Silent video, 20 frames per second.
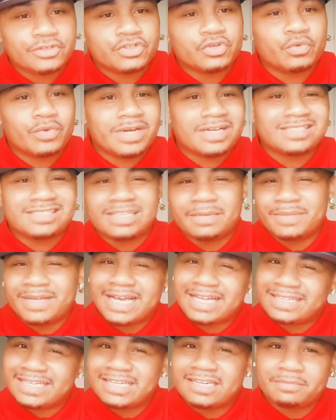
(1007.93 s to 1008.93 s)
doing
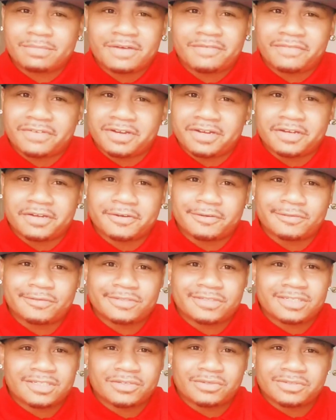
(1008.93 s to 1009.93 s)
something at the end of my
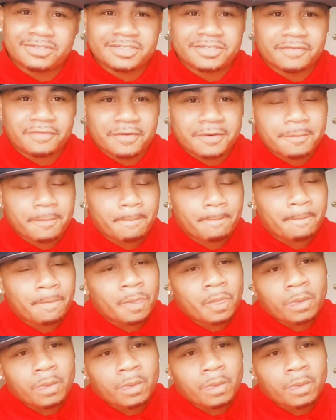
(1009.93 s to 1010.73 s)
videos, a little different.